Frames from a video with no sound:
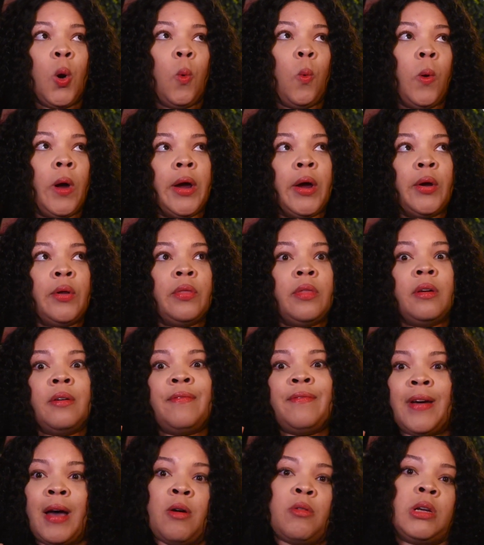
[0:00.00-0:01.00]
where the
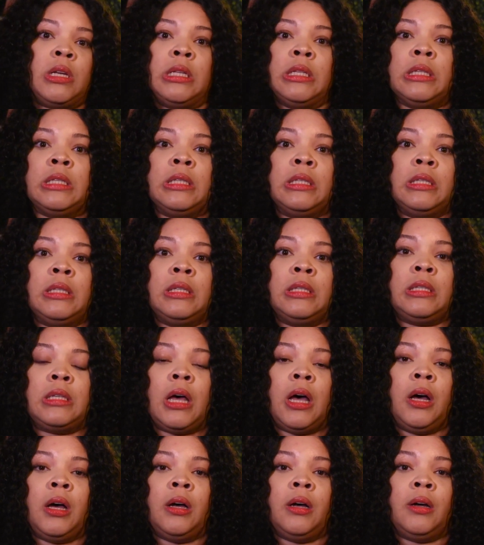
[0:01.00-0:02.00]
Falcons
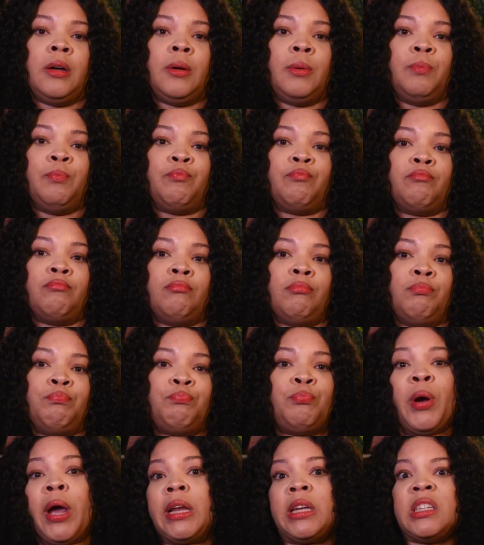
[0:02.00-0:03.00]

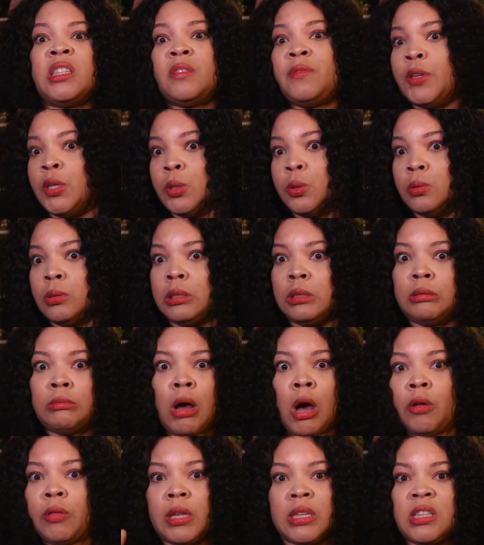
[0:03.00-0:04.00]
practice field and
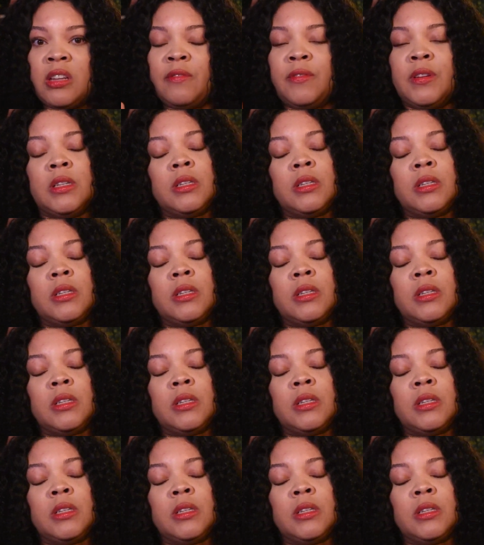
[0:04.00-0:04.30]
all that stuff